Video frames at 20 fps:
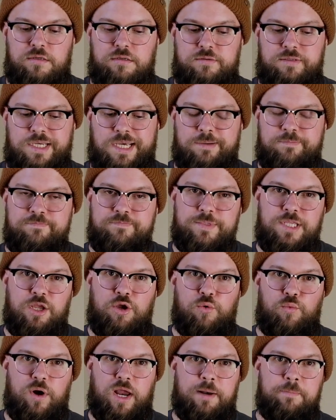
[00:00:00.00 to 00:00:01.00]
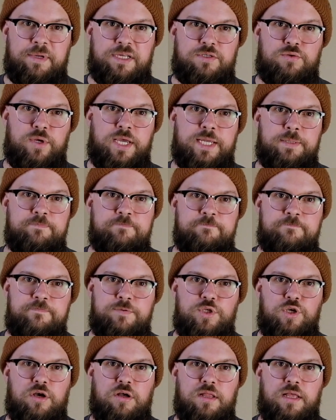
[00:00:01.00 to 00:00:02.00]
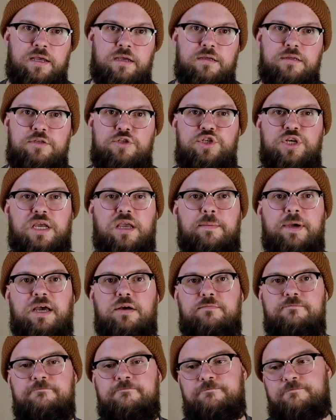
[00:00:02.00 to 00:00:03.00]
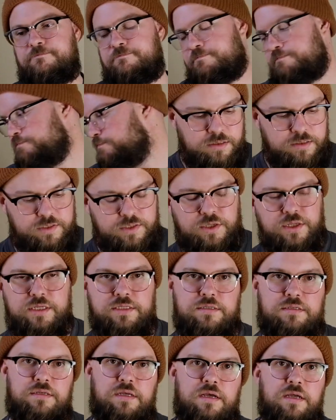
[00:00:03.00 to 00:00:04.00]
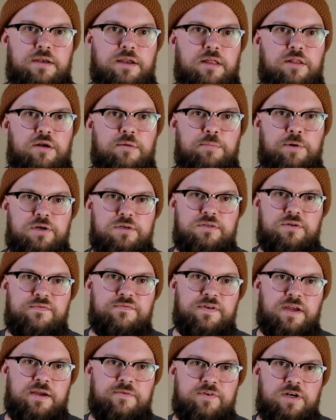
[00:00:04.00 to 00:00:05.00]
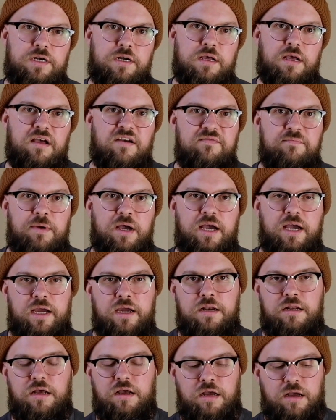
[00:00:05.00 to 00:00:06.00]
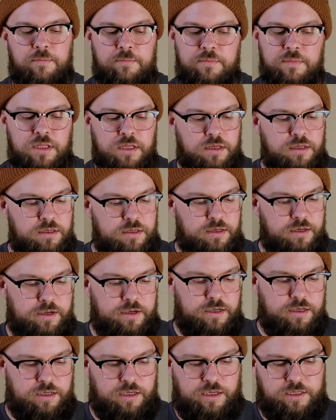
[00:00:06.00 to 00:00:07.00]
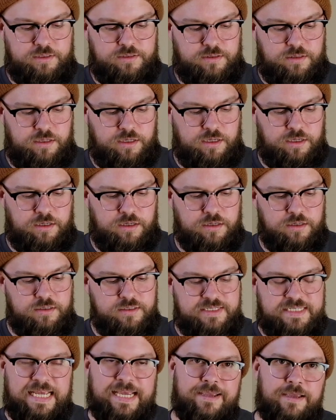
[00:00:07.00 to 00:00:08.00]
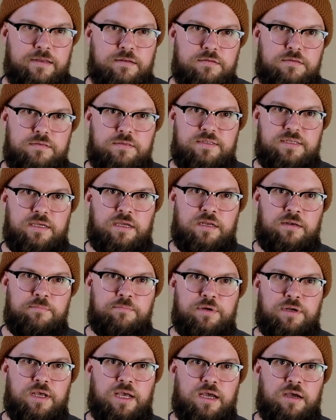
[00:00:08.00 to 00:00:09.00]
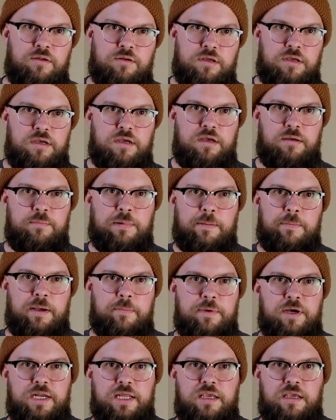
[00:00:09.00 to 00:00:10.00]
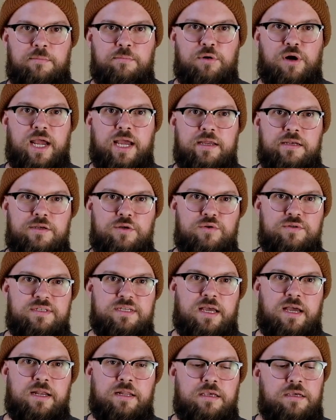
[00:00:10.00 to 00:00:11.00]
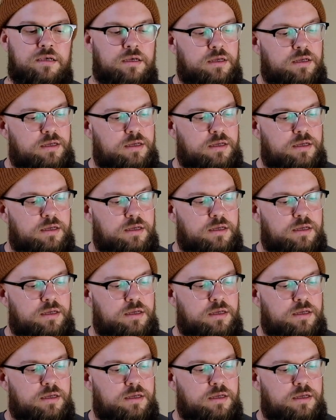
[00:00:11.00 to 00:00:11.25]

yeah, Ryan McSwain, y'all check him out. So this is another personal favorite of mine. It's the second zine put out by my buddy Brian Dolzani,